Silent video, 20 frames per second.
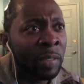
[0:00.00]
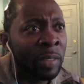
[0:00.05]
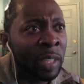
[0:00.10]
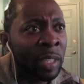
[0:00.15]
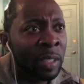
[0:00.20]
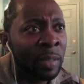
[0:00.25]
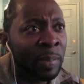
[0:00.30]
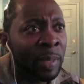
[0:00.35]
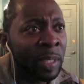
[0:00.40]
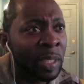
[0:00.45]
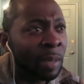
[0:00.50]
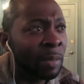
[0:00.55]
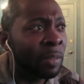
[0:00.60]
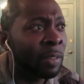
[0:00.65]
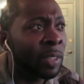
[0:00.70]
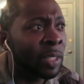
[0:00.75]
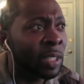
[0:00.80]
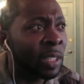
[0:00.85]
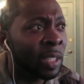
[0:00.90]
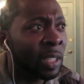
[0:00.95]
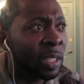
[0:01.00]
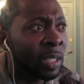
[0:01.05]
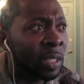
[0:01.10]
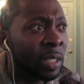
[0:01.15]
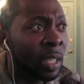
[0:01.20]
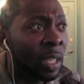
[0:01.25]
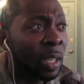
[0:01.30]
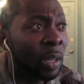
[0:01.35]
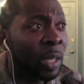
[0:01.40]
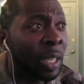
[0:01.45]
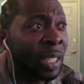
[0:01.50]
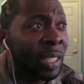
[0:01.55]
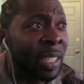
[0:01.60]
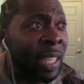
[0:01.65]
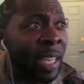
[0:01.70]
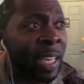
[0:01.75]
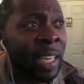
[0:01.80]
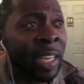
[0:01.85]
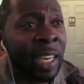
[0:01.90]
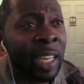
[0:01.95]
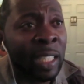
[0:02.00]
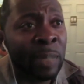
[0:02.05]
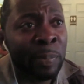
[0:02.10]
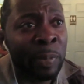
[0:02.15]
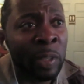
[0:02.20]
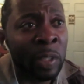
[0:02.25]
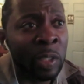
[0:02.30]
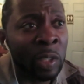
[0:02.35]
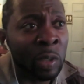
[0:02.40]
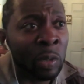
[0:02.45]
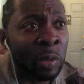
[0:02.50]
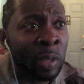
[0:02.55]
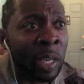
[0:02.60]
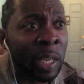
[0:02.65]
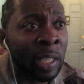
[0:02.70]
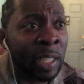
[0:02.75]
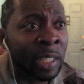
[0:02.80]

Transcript: You know what I mean? Some of us just, it's not in our spirit to do that.